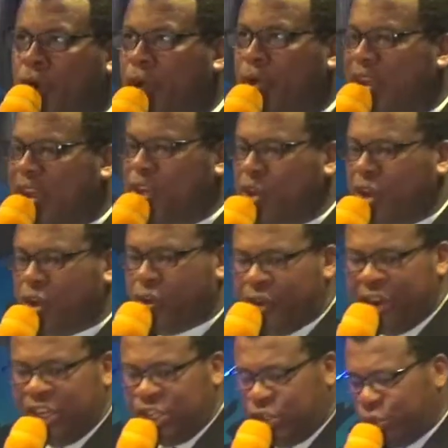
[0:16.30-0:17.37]
than you are
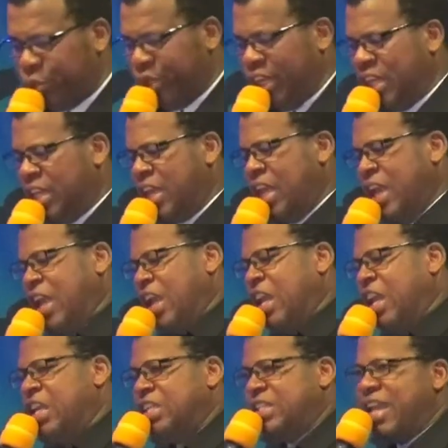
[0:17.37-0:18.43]
currently doing,
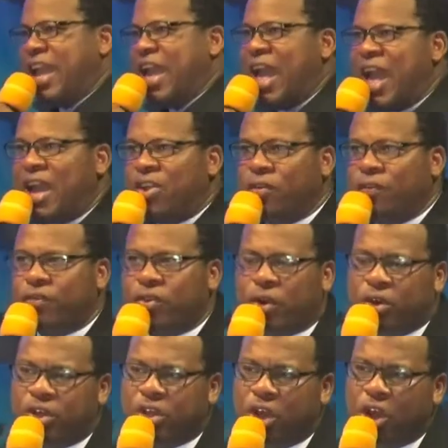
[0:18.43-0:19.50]
the hand of God
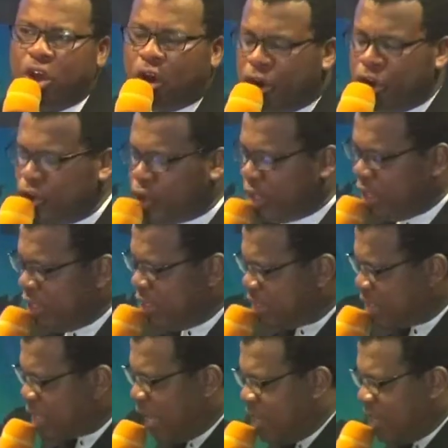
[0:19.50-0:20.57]

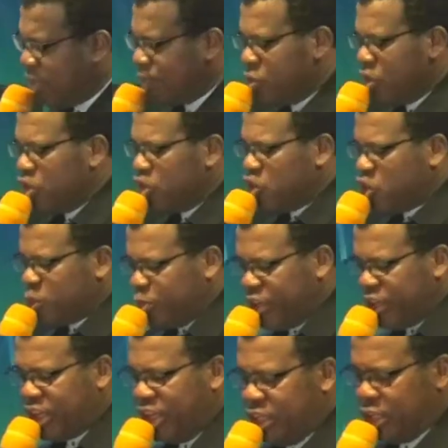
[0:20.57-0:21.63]
inside
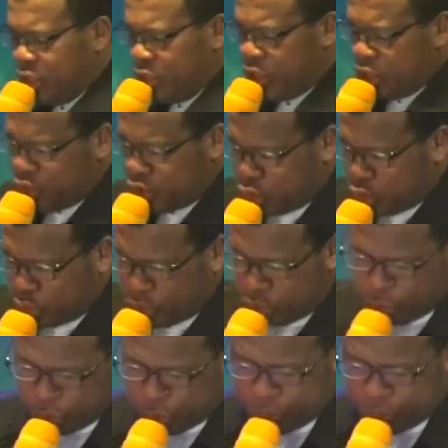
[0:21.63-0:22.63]
speaking to you.